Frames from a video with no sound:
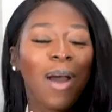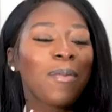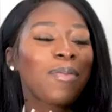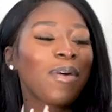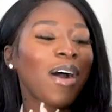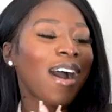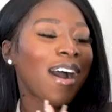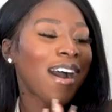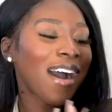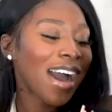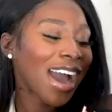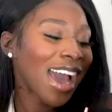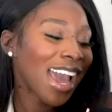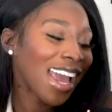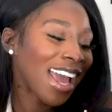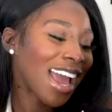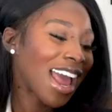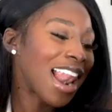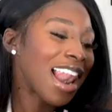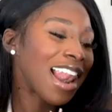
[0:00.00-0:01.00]
But
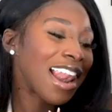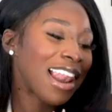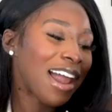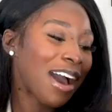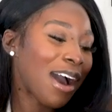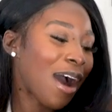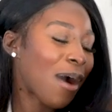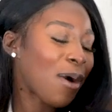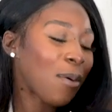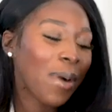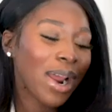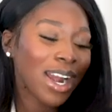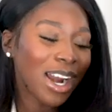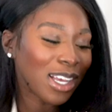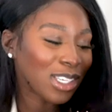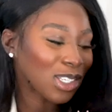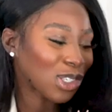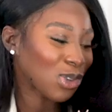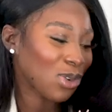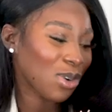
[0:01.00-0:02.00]
I love, when
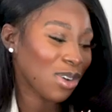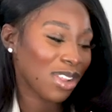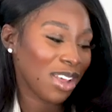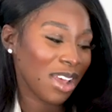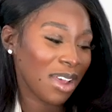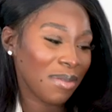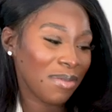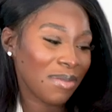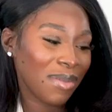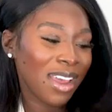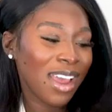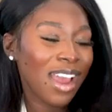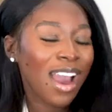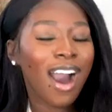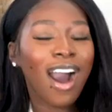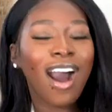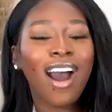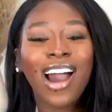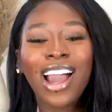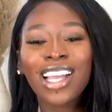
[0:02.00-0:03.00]
I saw
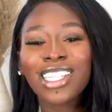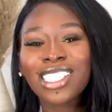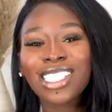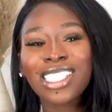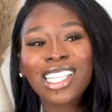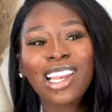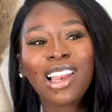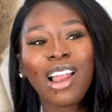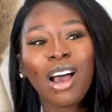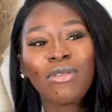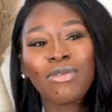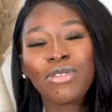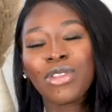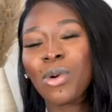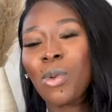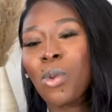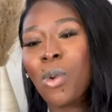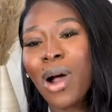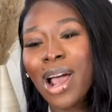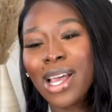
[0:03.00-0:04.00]
them, I just love
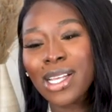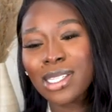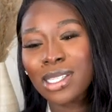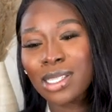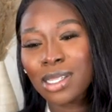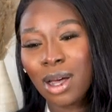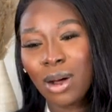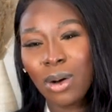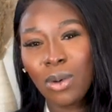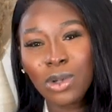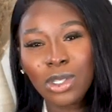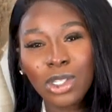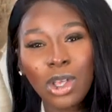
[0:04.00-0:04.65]
the white sole.